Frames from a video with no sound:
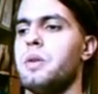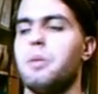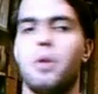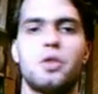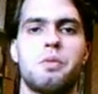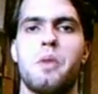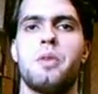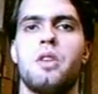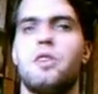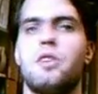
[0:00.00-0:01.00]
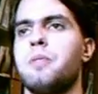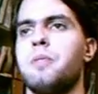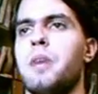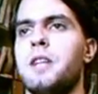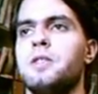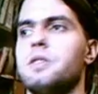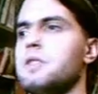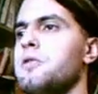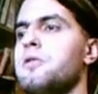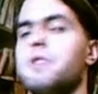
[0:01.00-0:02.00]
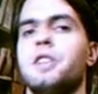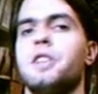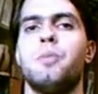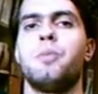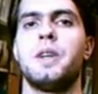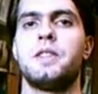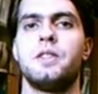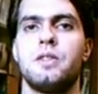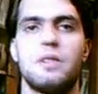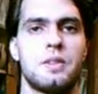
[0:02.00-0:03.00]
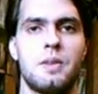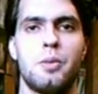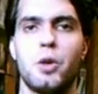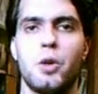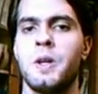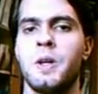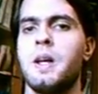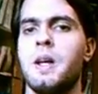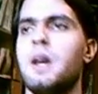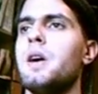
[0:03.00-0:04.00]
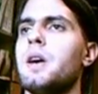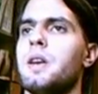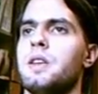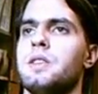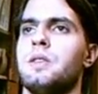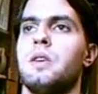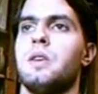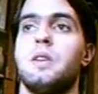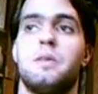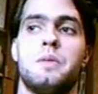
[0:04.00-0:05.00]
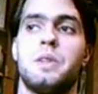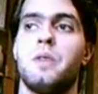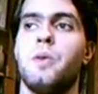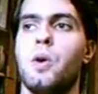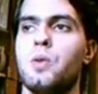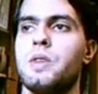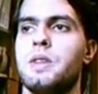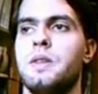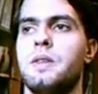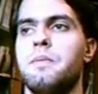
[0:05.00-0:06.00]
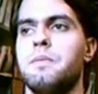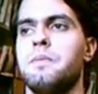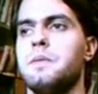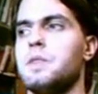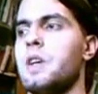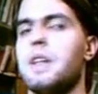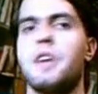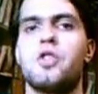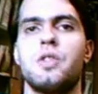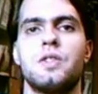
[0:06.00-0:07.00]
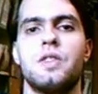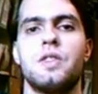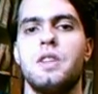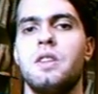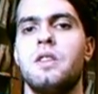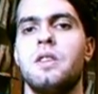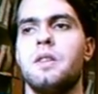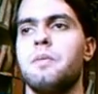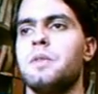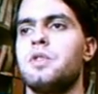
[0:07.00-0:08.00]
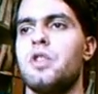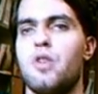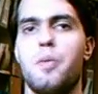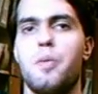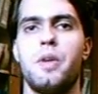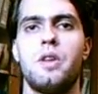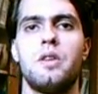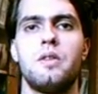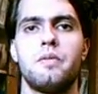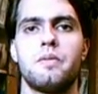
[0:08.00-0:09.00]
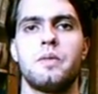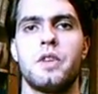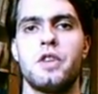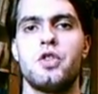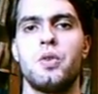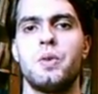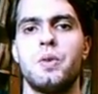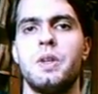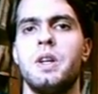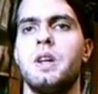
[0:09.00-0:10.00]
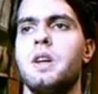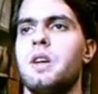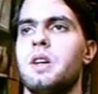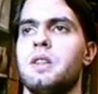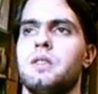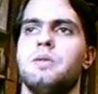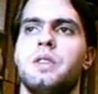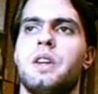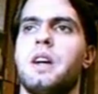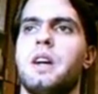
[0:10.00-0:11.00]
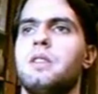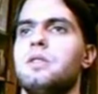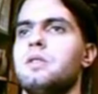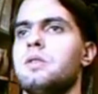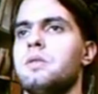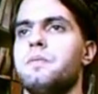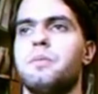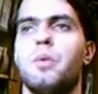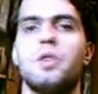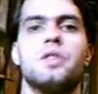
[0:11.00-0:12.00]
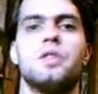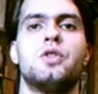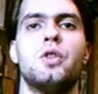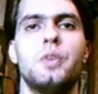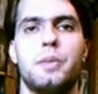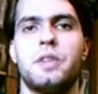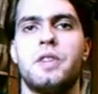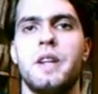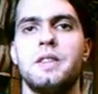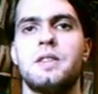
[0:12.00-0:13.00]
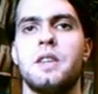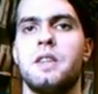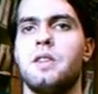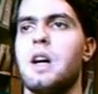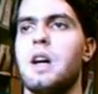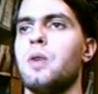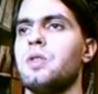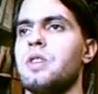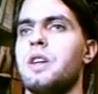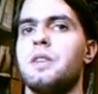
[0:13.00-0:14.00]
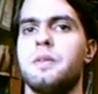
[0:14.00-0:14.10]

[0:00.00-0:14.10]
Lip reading: The most popular right party, Freedom Party, Svoboda, they won the elections in Chernobyl region. We had more than 30%, and now